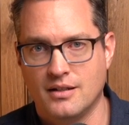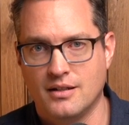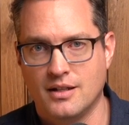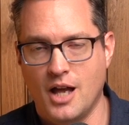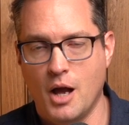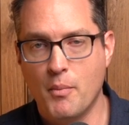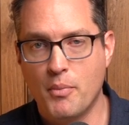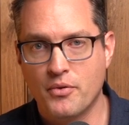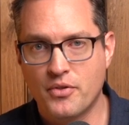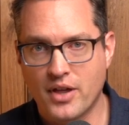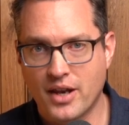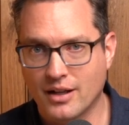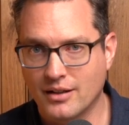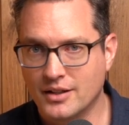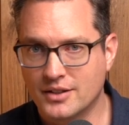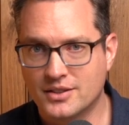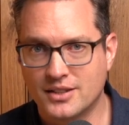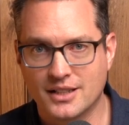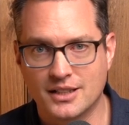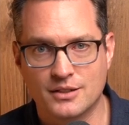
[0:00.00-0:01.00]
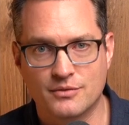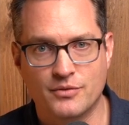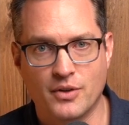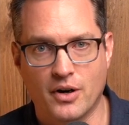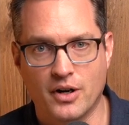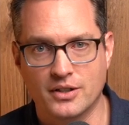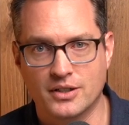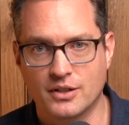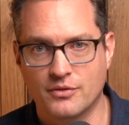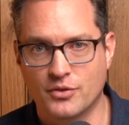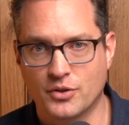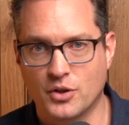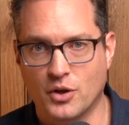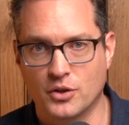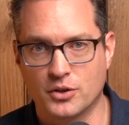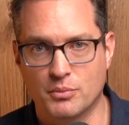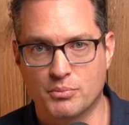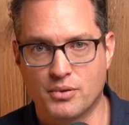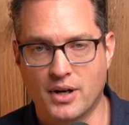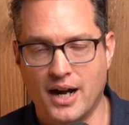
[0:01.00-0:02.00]
Empathetic listening is very
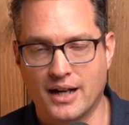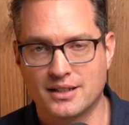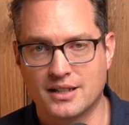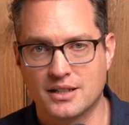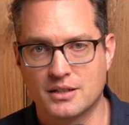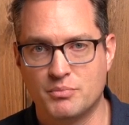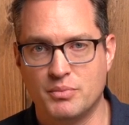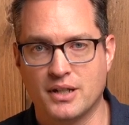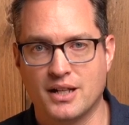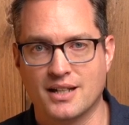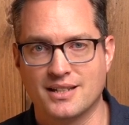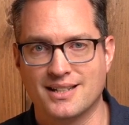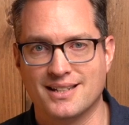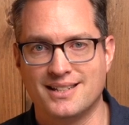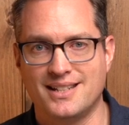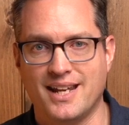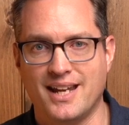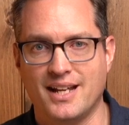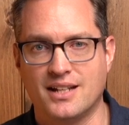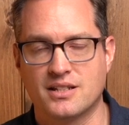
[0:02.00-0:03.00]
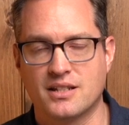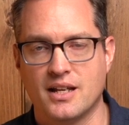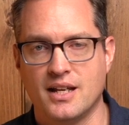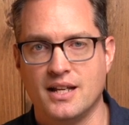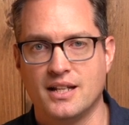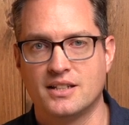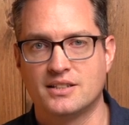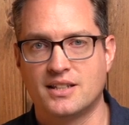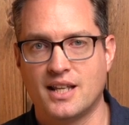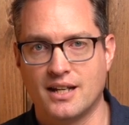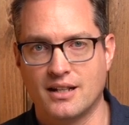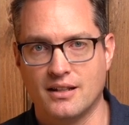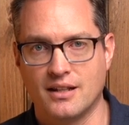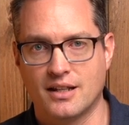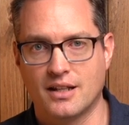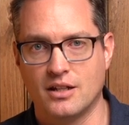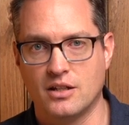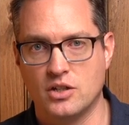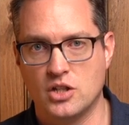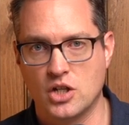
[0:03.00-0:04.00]
difficult to practice because it takes setting the
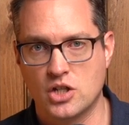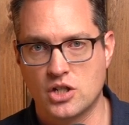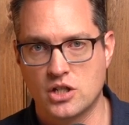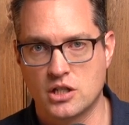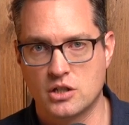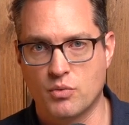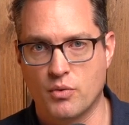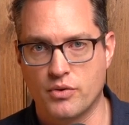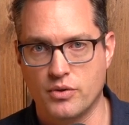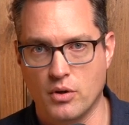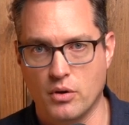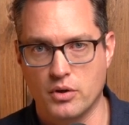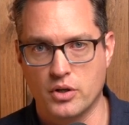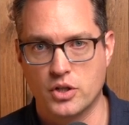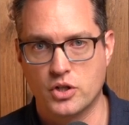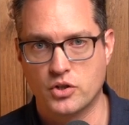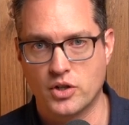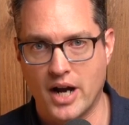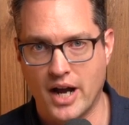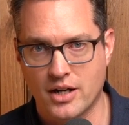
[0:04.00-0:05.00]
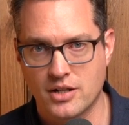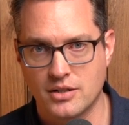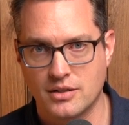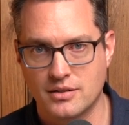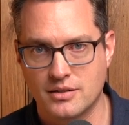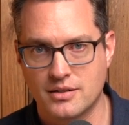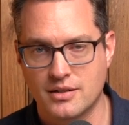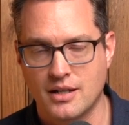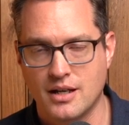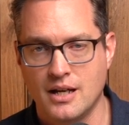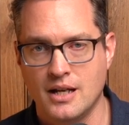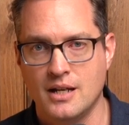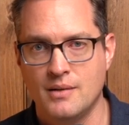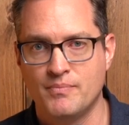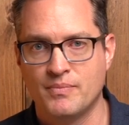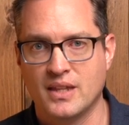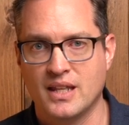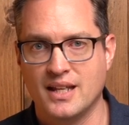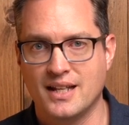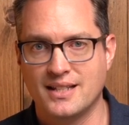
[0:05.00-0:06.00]
conditions with no distractions.
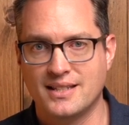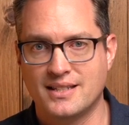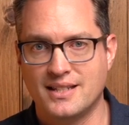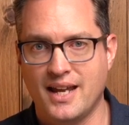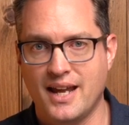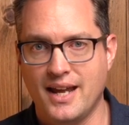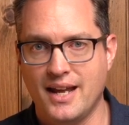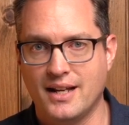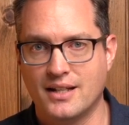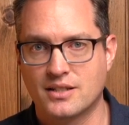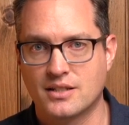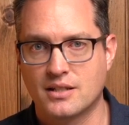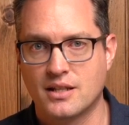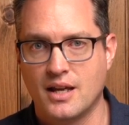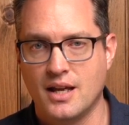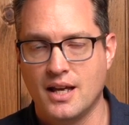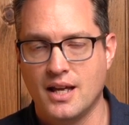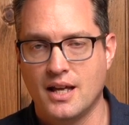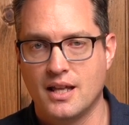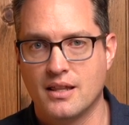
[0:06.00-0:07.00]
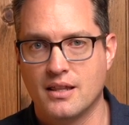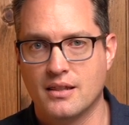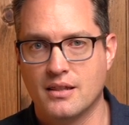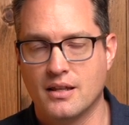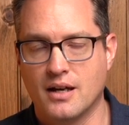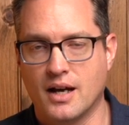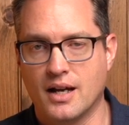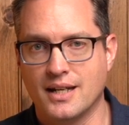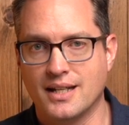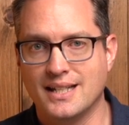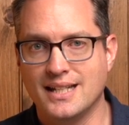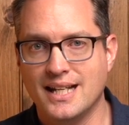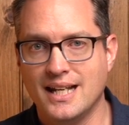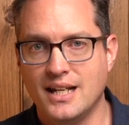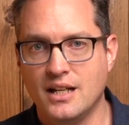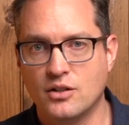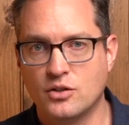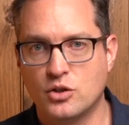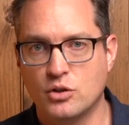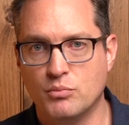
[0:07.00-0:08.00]
It takes
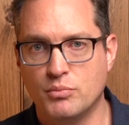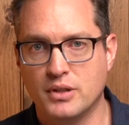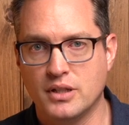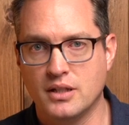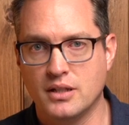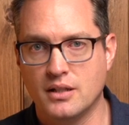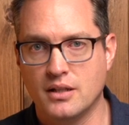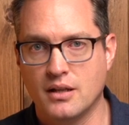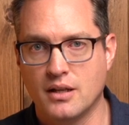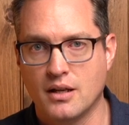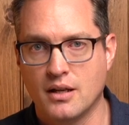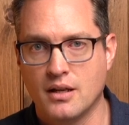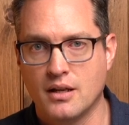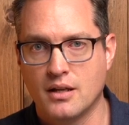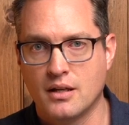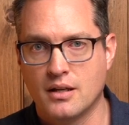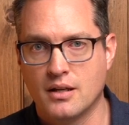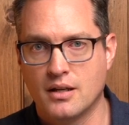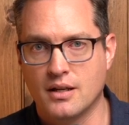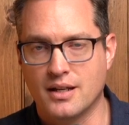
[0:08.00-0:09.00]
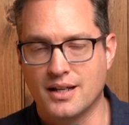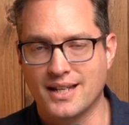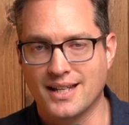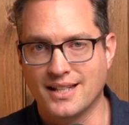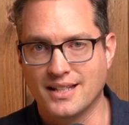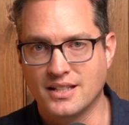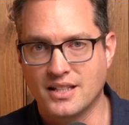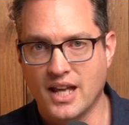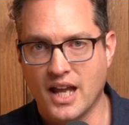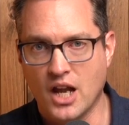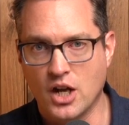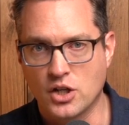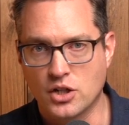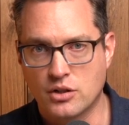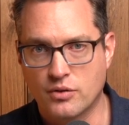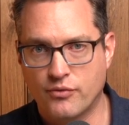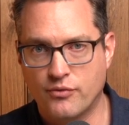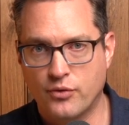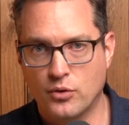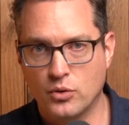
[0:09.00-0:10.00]
needing to be engaged
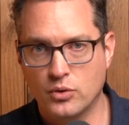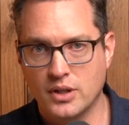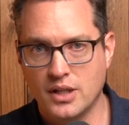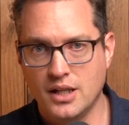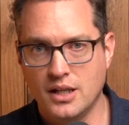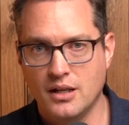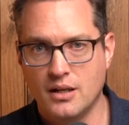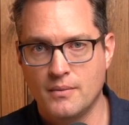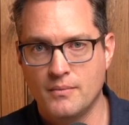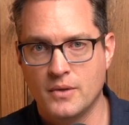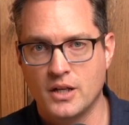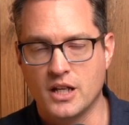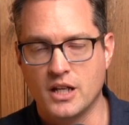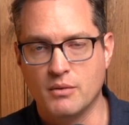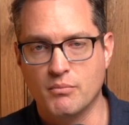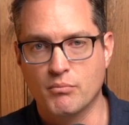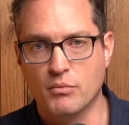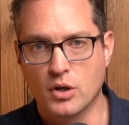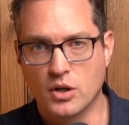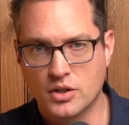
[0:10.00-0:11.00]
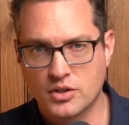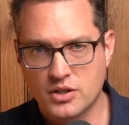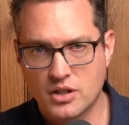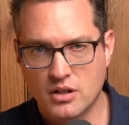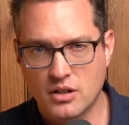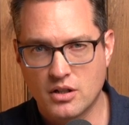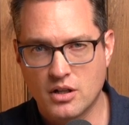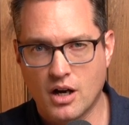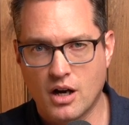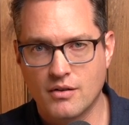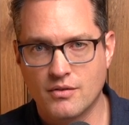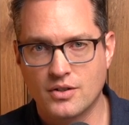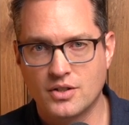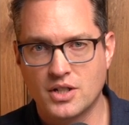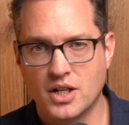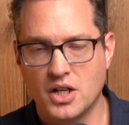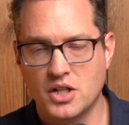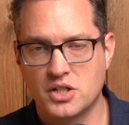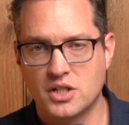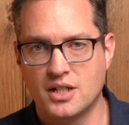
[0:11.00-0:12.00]
fully, immersed in the
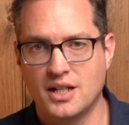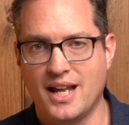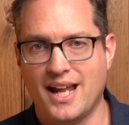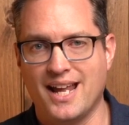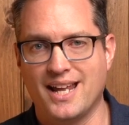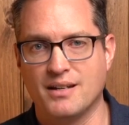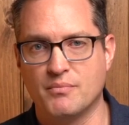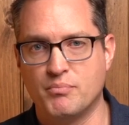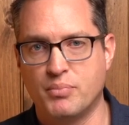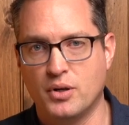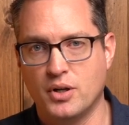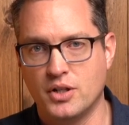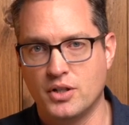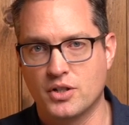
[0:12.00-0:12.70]
conversation, and put